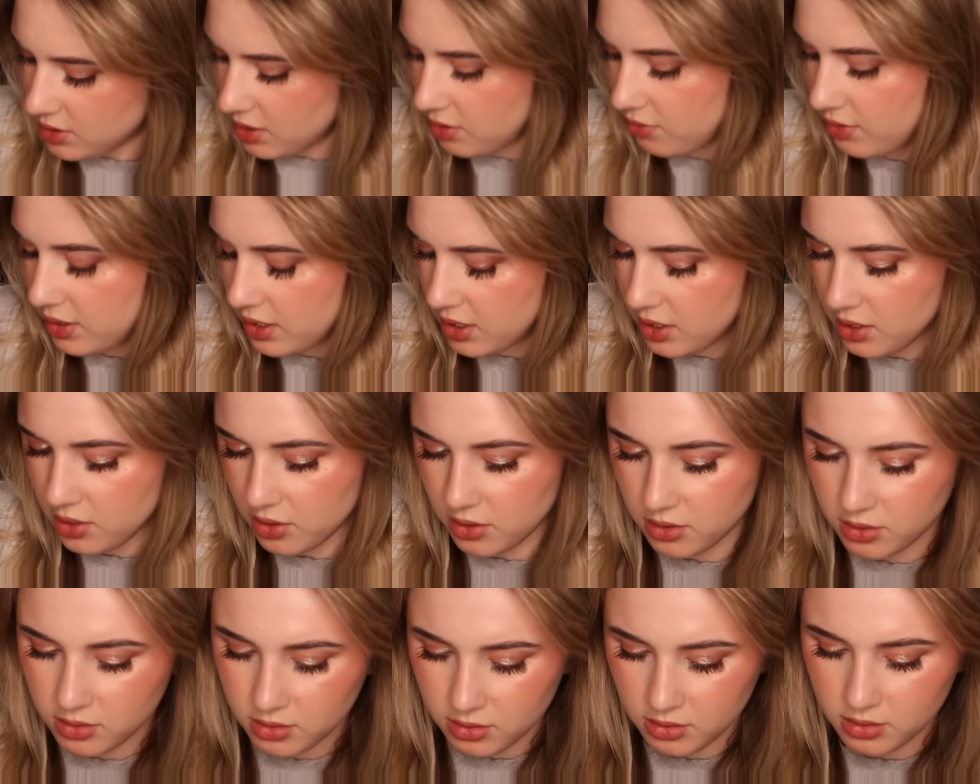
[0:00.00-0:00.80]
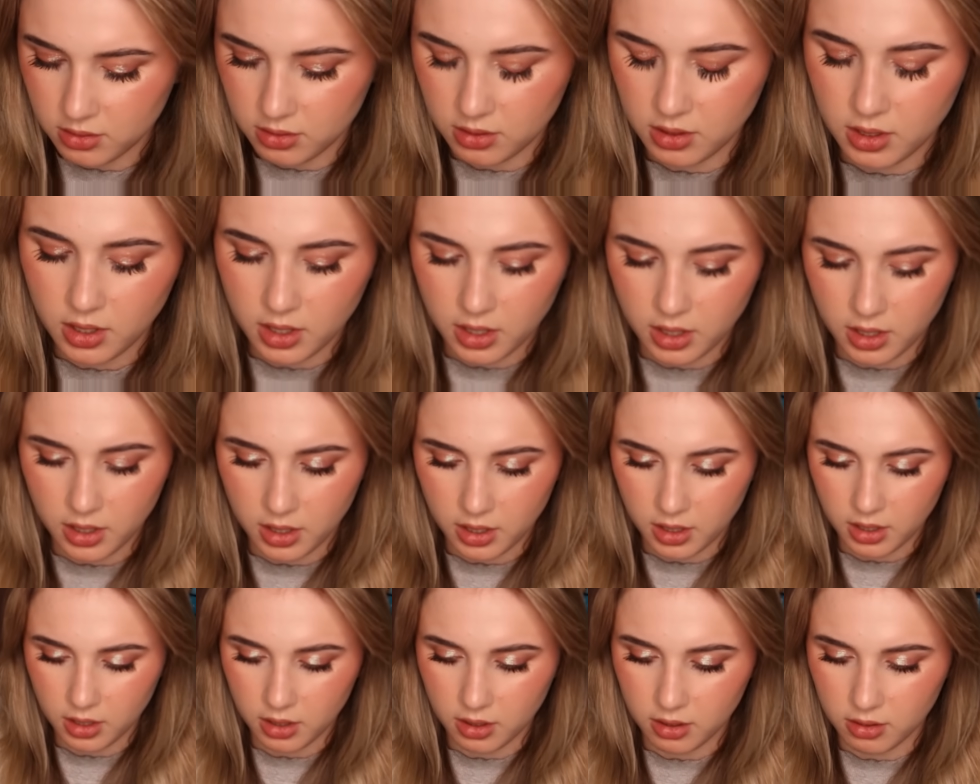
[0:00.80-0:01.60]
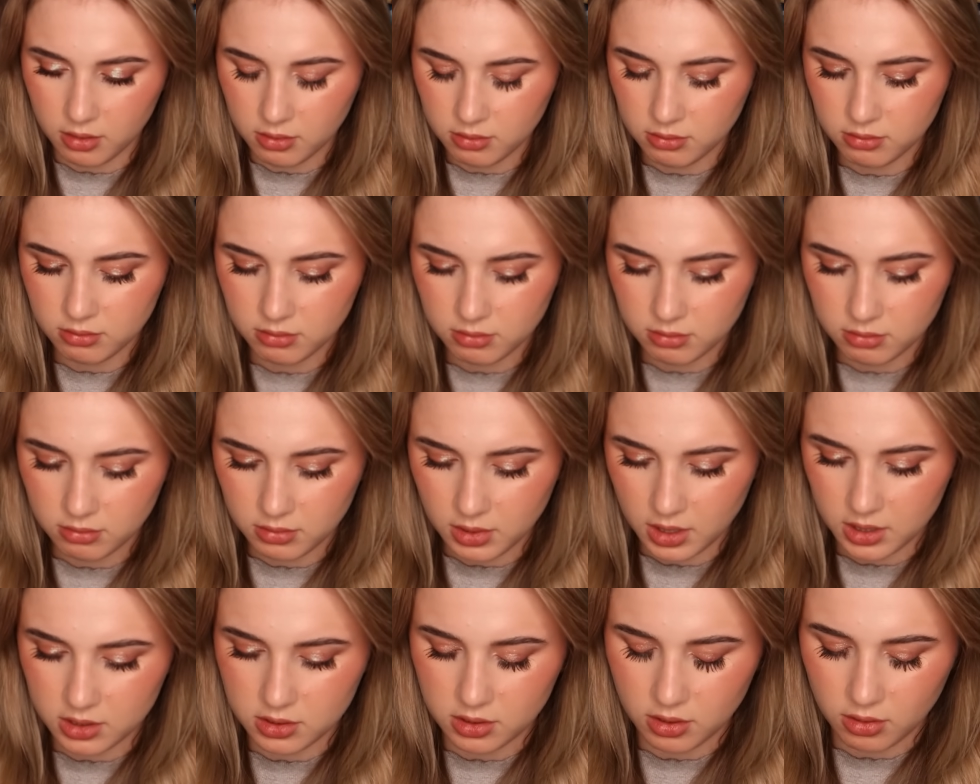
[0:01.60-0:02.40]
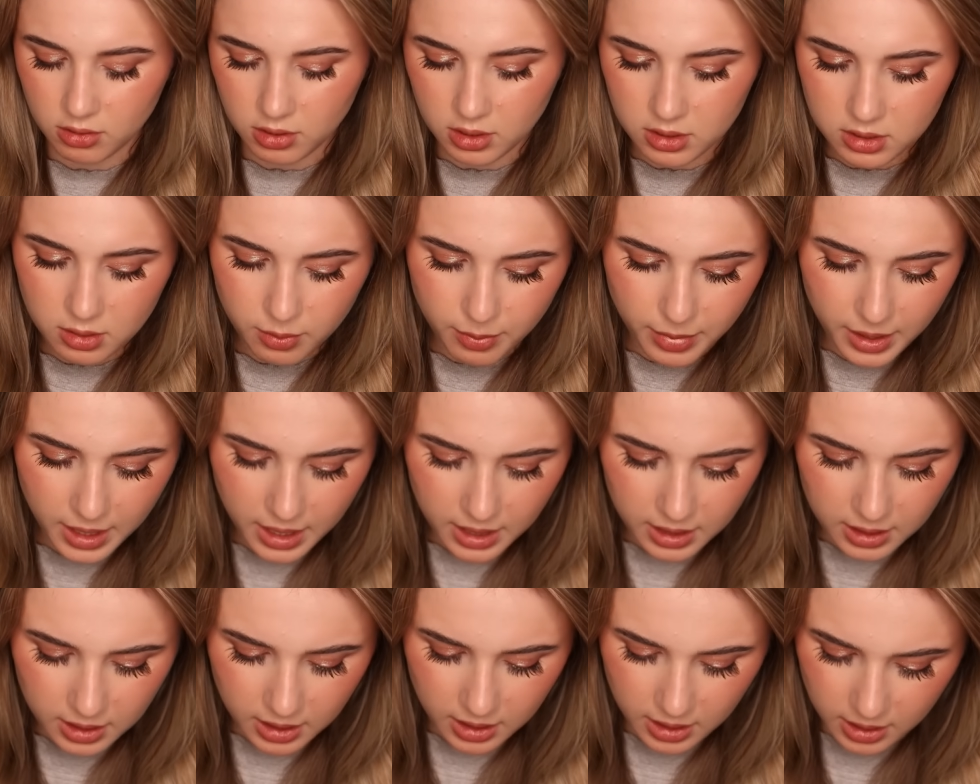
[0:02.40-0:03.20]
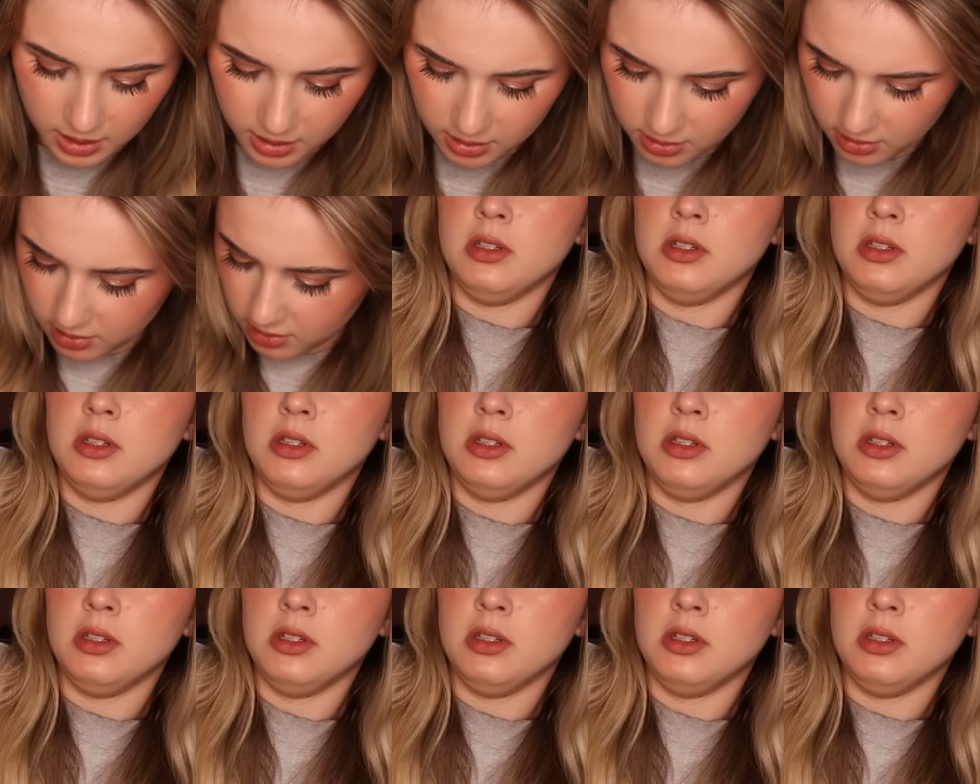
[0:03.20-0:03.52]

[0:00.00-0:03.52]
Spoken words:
stay right here. No, there's no need to panic.